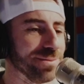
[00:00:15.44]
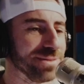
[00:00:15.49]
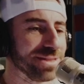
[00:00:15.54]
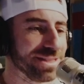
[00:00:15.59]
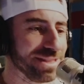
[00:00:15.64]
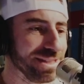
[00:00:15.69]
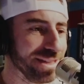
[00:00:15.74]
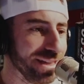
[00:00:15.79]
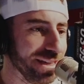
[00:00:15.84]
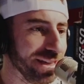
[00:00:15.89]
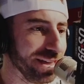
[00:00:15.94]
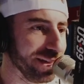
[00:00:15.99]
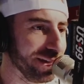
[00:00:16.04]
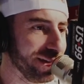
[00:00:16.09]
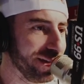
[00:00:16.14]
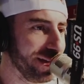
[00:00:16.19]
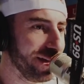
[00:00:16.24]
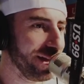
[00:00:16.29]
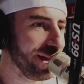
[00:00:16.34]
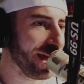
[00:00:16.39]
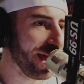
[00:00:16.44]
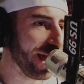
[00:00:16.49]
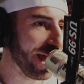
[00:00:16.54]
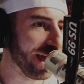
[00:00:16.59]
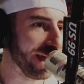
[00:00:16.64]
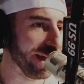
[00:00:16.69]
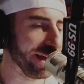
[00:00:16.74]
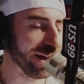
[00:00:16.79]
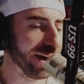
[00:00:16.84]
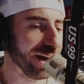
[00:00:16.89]
MC
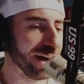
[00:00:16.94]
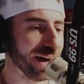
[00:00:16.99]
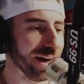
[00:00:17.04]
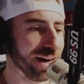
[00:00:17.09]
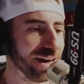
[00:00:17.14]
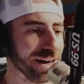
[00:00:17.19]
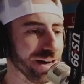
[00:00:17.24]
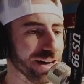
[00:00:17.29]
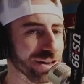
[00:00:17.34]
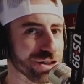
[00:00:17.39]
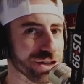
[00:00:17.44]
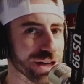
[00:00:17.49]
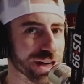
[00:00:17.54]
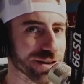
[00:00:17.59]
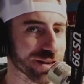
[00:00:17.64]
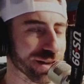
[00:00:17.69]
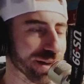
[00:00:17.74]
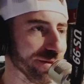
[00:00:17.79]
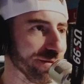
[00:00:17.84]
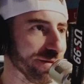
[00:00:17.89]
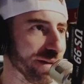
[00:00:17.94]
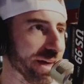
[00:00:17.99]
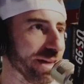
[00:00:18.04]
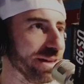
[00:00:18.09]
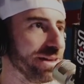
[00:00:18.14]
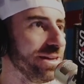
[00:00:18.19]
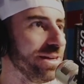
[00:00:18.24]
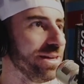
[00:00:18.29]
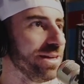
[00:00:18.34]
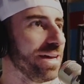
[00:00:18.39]
a charity
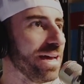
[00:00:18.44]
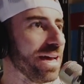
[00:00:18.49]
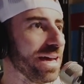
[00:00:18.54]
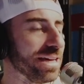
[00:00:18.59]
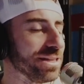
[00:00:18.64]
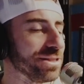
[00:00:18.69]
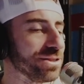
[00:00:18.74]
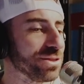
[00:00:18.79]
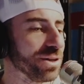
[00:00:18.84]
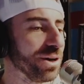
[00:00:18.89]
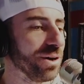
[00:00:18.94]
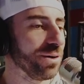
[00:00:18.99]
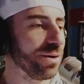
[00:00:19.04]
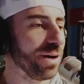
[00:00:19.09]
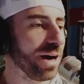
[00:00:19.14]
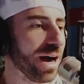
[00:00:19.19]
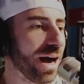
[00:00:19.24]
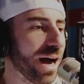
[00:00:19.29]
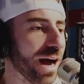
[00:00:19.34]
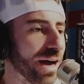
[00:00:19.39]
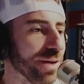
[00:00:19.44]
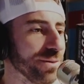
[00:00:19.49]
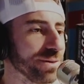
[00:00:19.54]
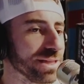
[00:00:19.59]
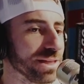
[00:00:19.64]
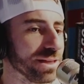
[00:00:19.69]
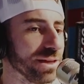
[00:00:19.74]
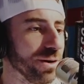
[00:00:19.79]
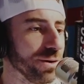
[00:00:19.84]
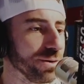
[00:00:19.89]
event. And so I
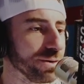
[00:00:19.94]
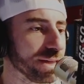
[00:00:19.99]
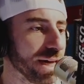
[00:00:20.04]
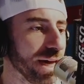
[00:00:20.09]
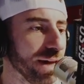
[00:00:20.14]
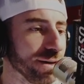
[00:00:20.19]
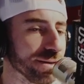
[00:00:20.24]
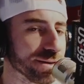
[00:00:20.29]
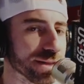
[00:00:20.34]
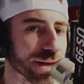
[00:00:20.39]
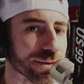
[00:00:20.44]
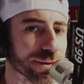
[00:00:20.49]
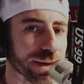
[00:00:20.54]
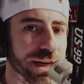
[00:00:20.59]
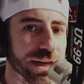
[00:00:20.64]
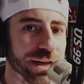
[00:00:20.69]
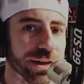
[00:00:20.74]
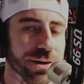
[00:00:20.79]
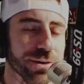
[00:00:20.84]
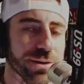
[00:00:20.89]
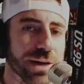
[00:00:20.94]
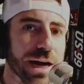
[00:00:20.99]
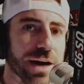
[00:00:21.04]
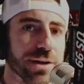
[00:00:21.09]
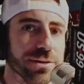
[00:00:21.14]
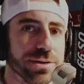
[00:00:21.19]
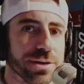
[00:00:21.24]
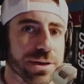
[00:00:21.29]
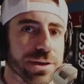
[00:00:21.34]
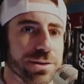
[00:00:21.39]
was in the hotel. I was getting ready to go
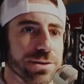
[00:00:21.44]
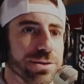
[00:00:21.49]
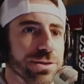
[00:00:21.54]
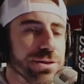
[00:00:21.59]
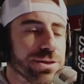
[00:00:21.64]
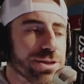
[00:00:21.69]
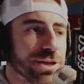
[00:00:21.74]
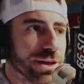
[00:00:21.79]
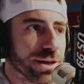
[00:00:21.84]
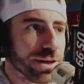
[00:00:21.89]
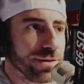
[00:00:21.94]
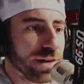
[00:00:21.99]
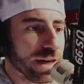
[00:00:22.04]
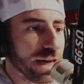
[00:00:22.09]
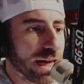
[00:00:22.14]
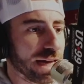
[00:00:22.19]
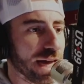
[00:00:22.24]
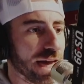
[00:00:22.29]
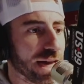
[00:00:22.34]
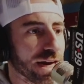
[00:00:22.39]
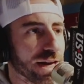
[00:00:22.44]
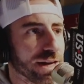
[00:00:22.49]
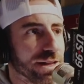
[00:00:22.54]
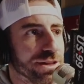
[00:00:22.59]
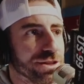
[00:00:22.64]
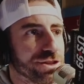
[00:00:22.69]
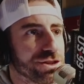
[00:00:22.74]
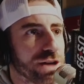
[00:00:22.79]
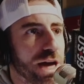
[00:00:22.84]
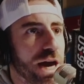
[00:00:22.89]
down and do a charity event. I got out of
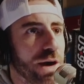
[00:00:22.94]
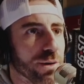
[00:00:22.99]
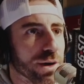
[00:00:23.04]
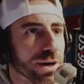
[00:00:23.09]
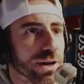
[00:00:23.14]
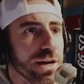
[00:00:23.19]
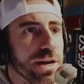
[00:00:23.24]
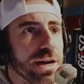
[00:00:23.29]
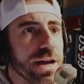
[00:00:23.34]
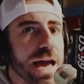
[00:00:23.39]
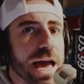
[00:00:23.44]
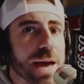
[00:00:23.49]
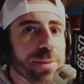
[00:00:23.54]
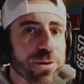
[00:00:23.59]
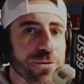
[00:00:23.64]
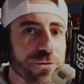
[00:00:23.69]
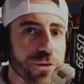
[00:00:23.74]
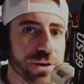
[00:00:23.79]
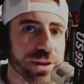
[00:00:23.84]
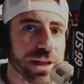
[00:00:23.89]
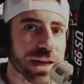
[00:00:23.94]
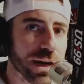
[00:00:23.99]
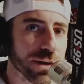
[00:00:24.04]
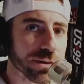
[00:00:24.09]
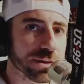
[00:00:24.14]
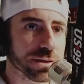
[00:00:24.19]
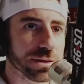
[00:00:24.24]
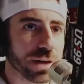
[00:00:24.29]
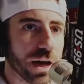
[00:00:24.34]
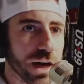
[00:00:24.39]
the shower. And before that, I
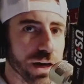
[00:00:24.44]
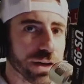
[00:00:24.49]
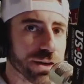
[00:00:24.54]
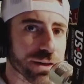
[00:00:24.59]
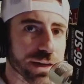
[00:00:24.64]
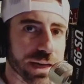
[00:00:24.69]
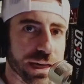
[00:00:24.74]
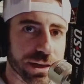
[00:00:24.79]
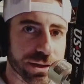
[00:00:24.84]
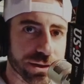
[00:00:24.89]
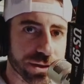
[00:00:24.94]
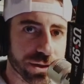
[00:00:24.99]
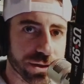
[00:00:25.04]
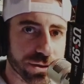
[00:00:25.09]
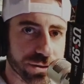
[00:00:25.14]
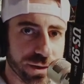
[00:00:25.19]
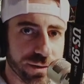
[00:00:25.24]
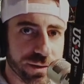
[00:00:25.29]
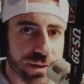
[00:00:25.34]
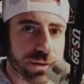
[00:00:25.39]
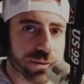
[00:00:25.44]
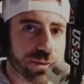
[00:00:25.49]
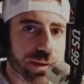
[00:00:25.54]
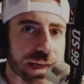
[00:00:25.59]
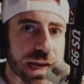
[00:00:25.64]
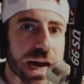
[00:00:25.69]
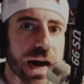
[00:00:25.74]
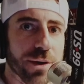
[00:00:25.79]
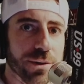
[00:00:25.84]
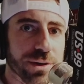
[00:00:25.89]
was hungry. I had just driven
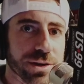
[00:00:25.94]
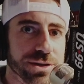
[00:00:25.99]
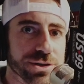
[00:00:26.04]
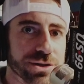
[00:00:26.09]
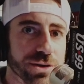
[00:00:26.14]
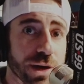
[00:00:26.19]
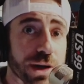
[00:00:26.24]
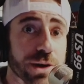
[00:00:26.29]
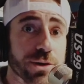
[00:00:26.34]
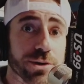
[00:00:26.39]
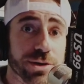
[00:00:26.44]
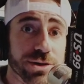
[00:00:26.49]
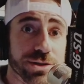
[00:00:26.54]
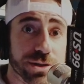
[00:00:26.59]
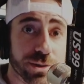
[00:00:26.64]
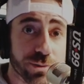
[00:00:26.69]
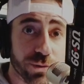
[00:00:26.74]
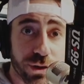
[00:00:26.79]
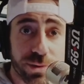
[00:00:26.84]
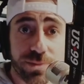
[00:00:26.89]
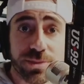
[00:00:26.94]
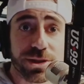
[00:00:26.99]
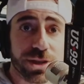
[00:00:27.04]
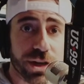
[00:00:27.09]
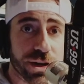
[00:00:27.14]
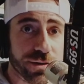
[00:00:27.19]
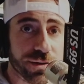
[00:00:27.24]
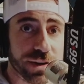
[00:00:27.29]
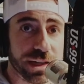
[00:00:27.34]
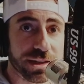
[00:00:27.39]
3 hours. So I ordered some room
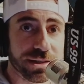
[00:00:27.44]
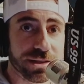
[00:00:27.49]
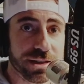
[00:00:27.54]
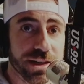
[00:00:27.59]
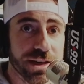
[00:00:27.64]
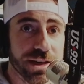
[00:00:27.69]
service.